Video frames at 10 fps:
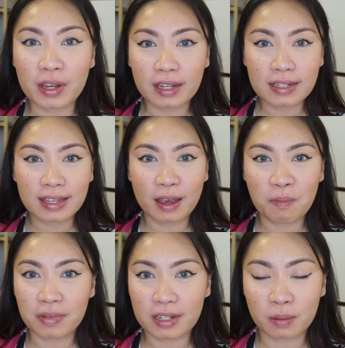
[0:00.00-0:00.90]
can
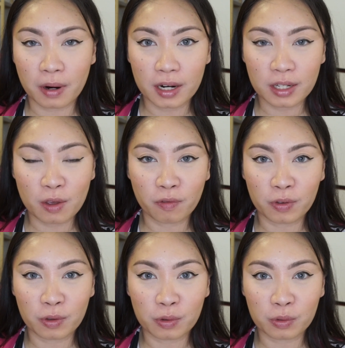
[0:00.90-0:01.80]
skip this part if
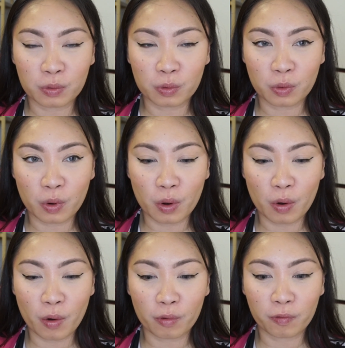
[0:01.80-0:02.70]
you
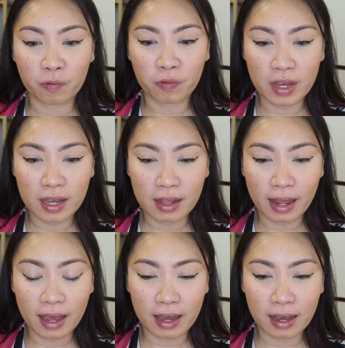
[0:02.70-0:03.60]
feel
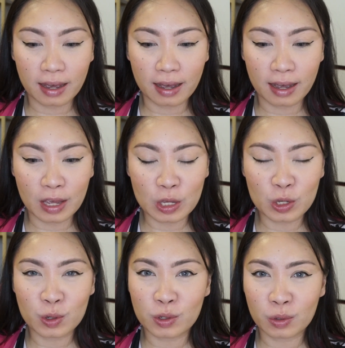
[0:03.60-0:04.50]
like
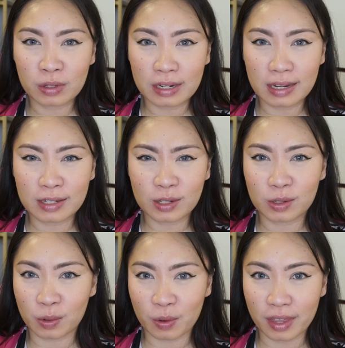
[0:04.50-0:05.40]
you don't need to
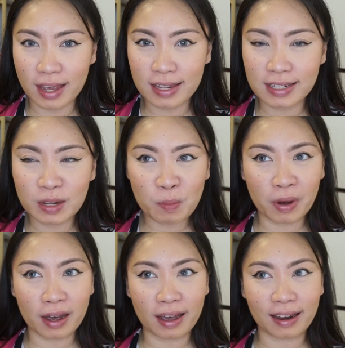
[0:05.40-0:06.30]
do this,
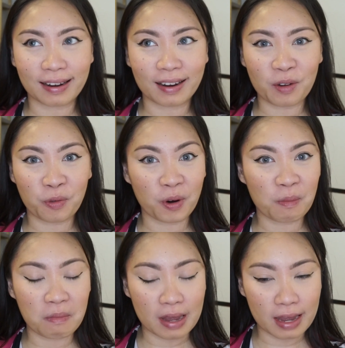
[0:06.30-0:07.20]
but for
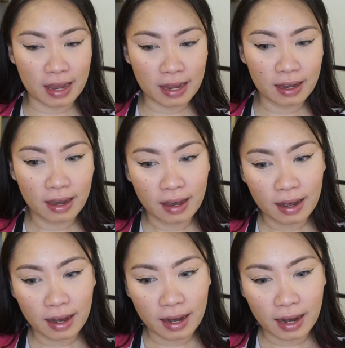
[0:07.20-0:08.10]
me,
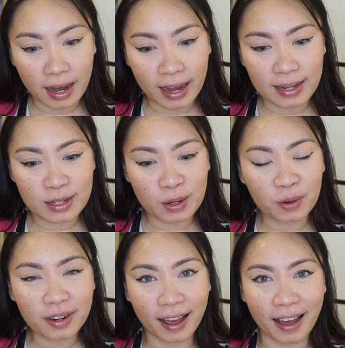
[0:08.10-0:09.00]
I
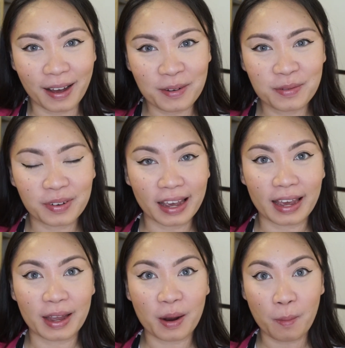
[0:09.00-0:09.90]
don't have
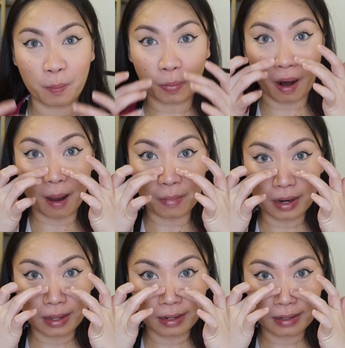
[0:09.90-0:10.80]
a
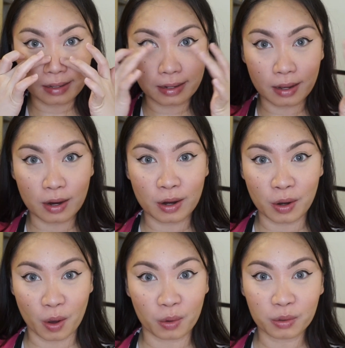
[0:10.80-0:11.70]
prominent
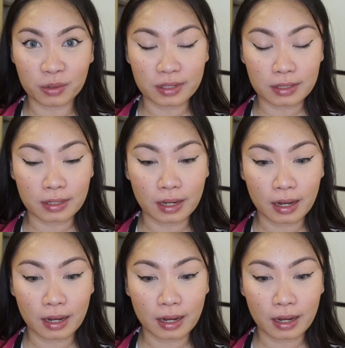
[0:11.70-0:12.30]
nose.